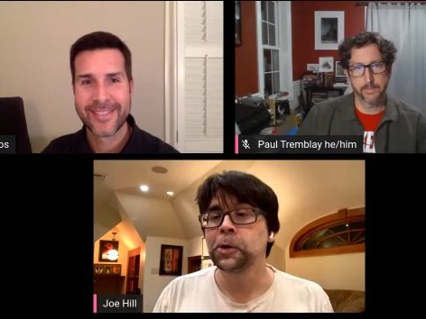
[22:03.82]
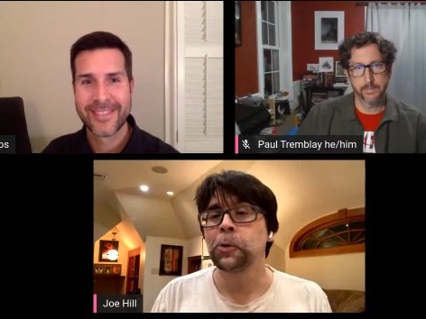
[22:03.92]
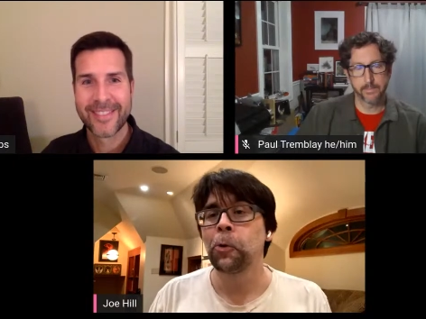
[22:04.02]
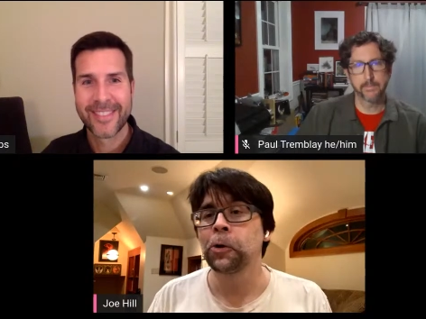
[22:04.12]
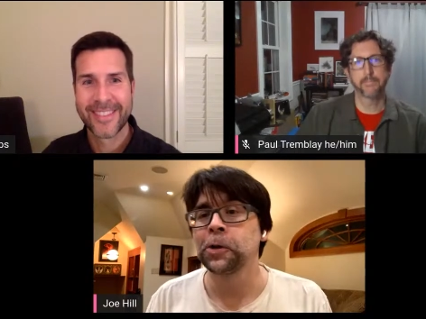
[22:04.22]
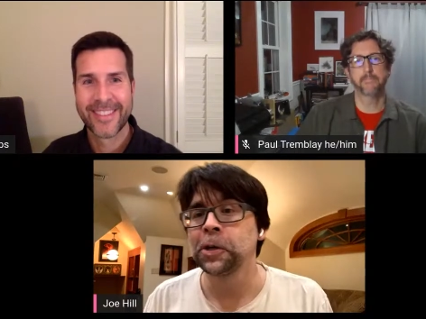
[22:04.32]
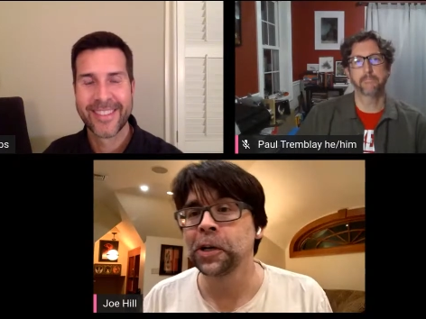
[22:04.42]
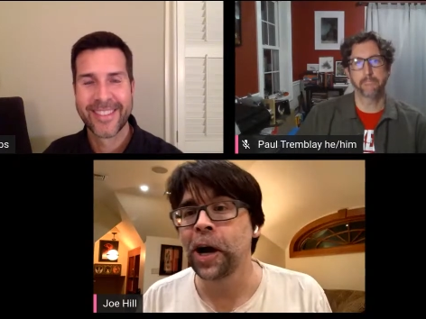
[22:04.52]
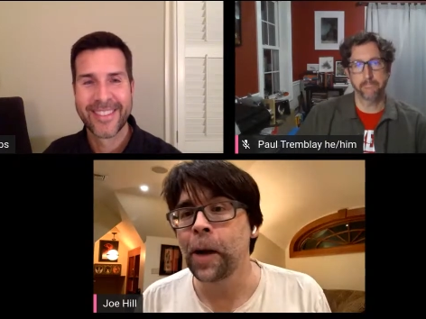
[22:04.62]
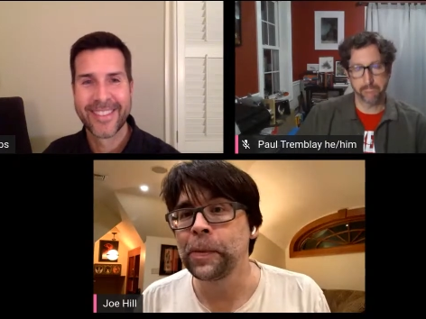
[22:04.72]
Speaker 1: and you can order
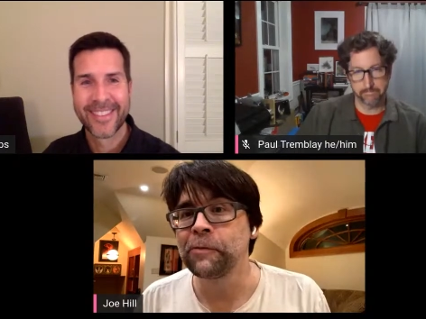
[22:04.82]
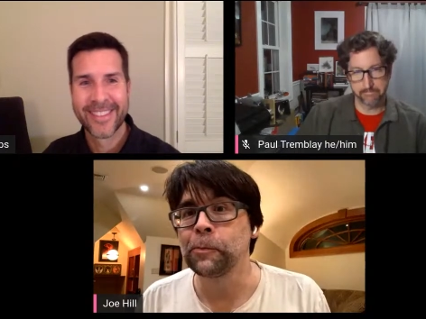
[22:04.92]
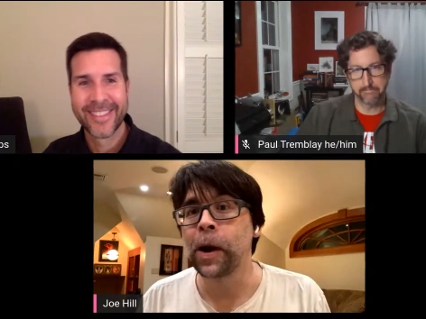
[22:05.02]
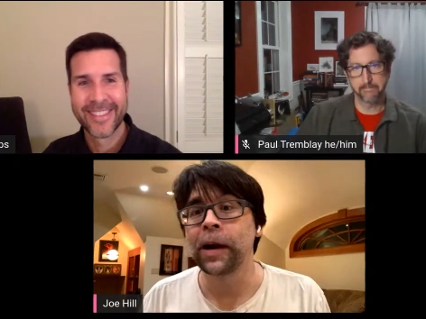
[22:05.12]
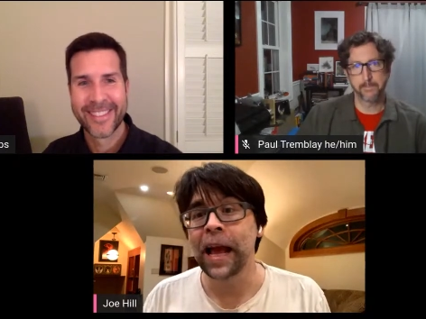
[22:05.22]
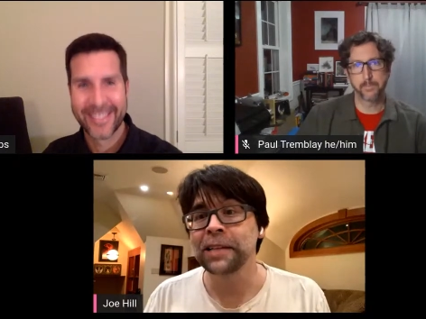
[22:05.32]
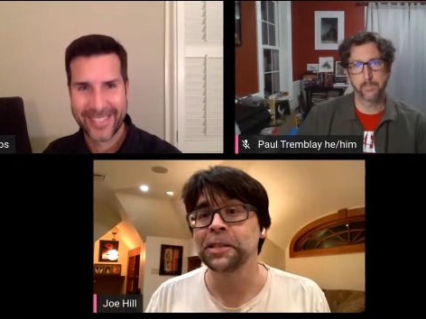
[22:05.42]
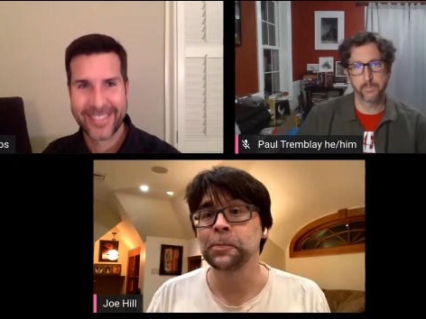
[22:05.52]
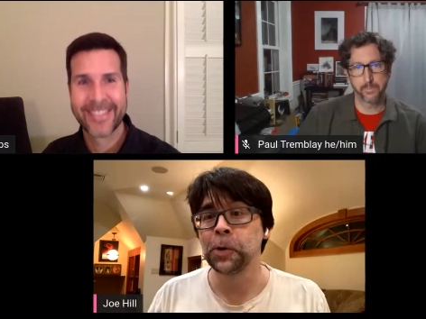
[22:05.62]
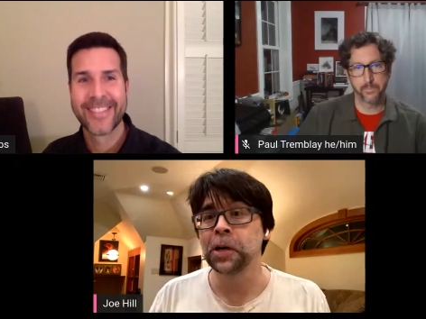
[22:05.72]
your copy from
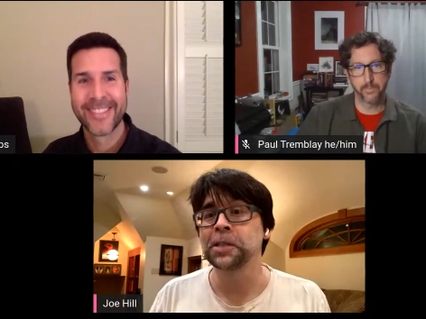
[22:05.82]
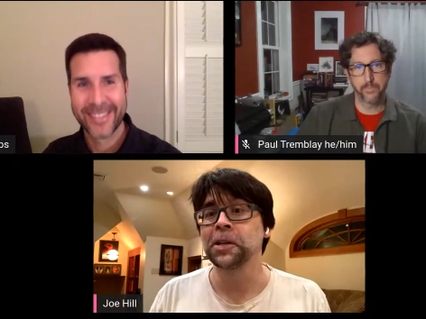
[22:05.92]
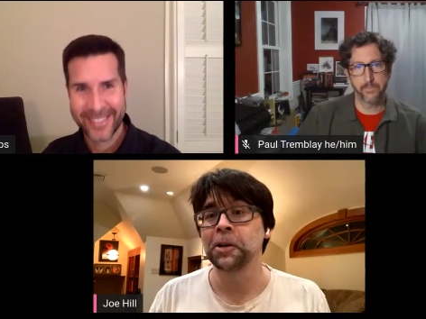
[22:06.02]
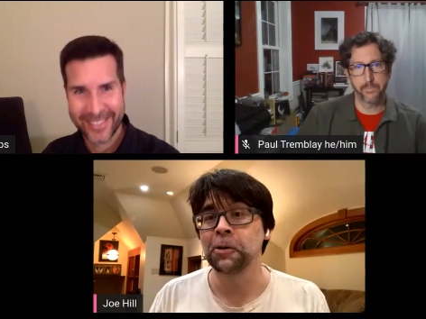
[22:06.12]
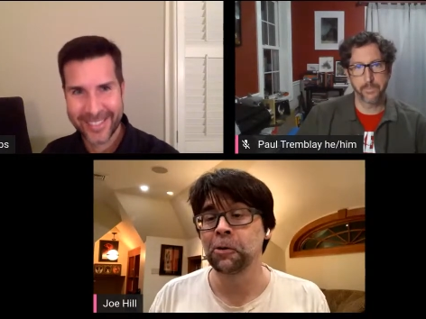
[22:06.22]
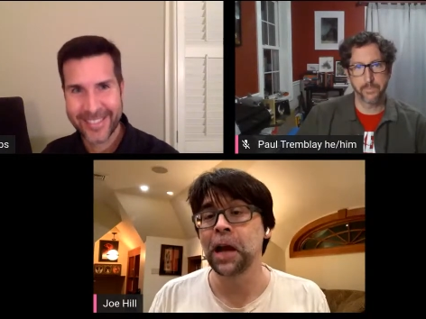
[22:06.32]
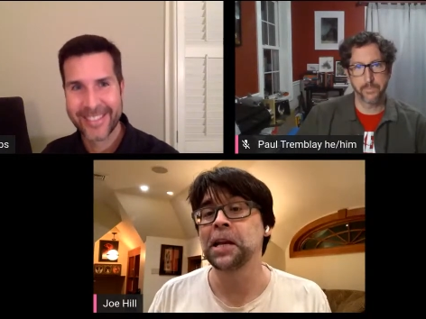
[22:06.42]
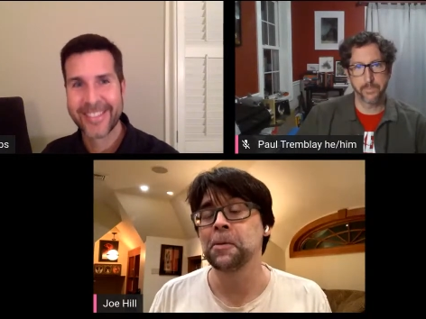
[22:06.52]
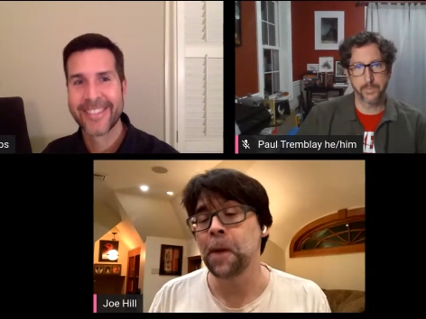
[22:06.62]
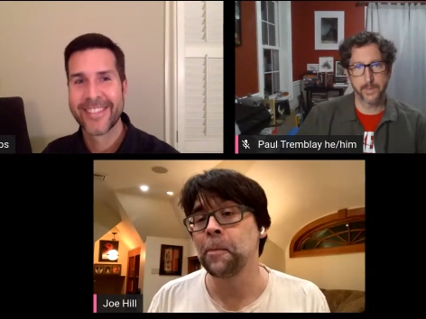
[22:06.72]
Parnassus Books, a
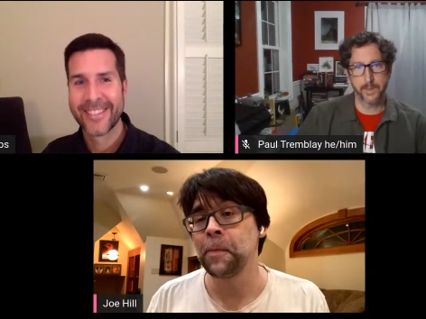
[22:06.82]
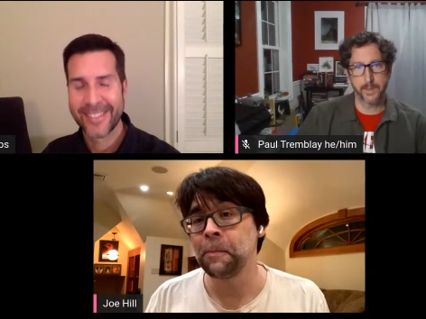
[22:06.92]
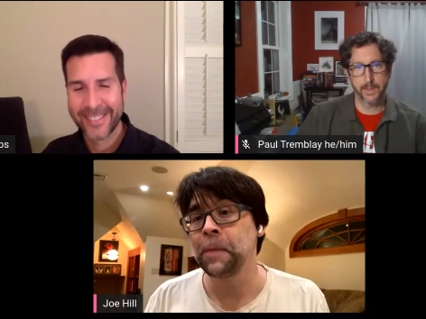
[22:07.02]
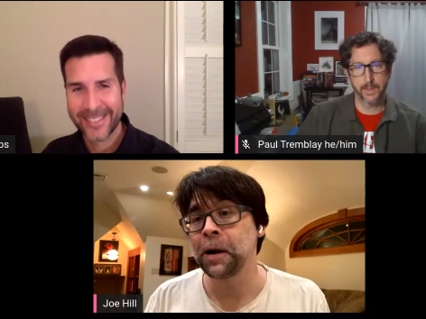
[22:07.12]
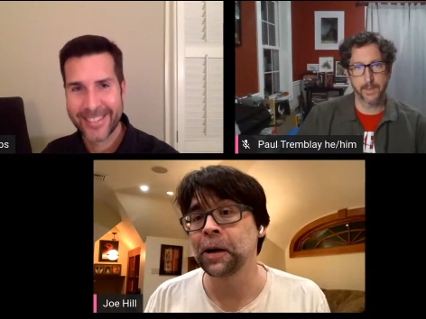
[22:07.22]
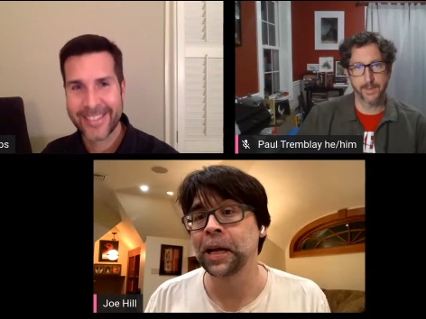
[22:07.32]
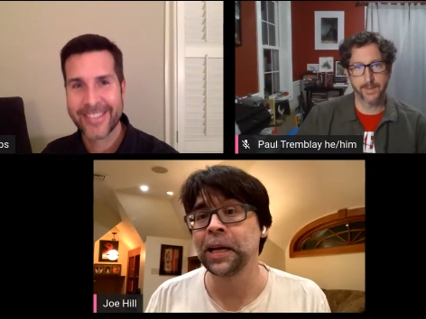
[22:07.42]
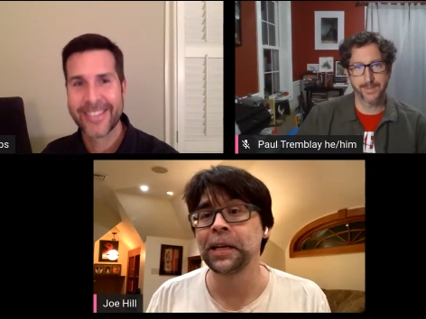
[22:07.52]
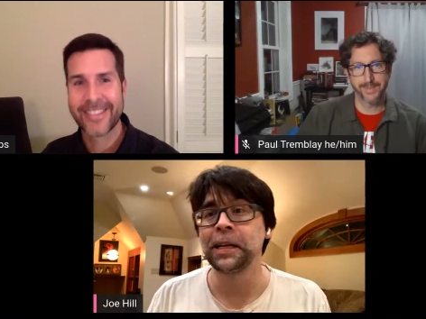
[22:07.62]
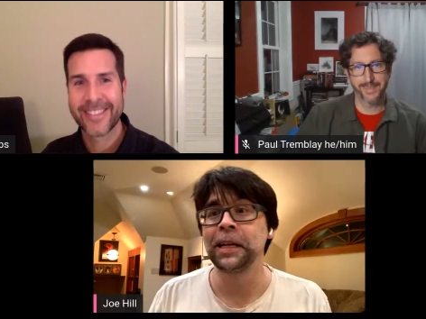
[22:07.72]
great
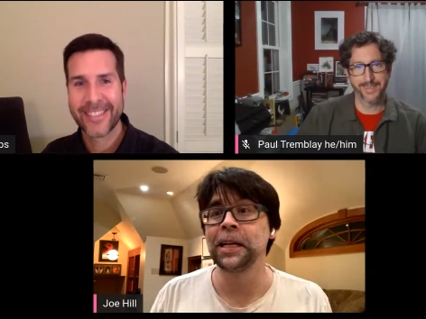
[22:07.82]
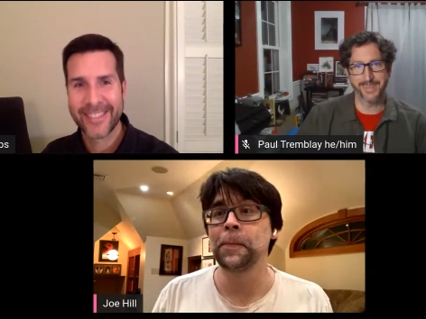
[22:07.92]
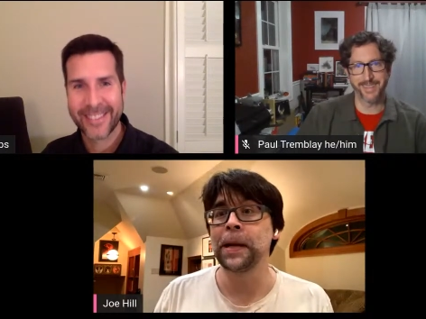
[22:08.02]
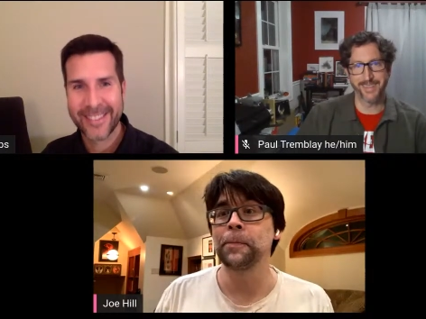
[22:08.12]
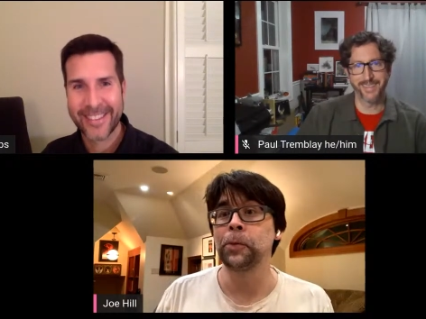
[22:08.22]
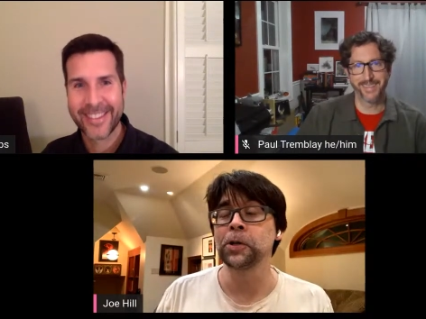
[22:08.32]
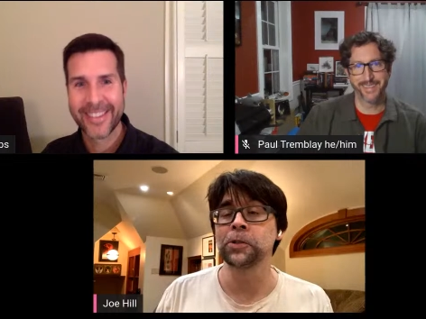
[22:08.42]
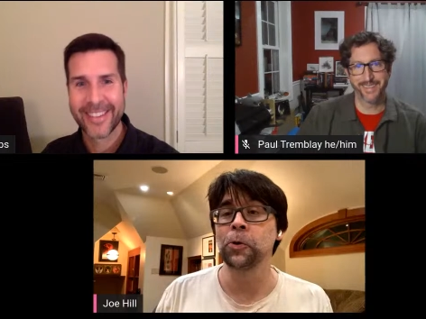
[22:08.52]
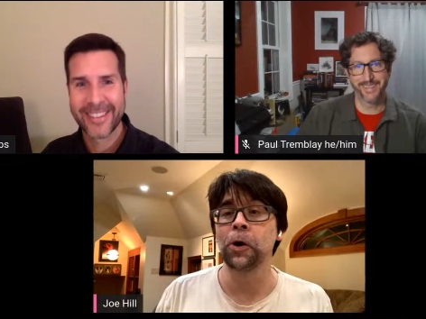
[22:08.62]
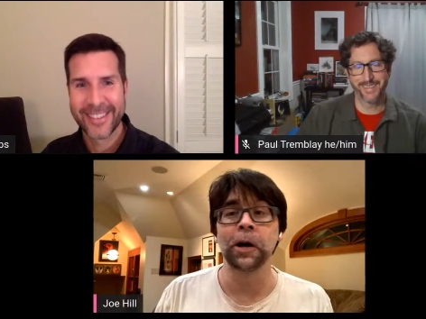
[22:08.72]
American independent
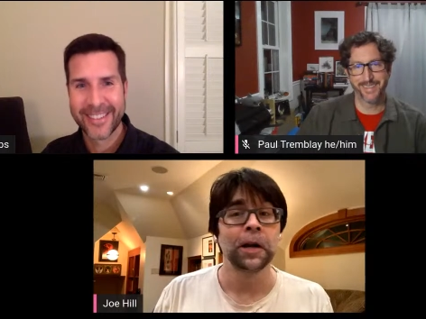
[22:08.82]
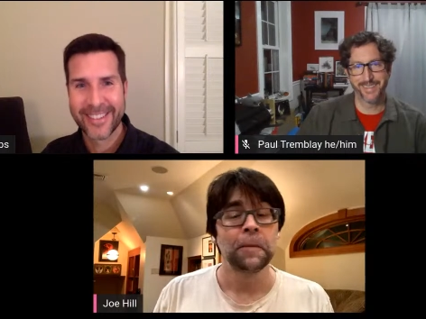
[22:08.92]
bookstore.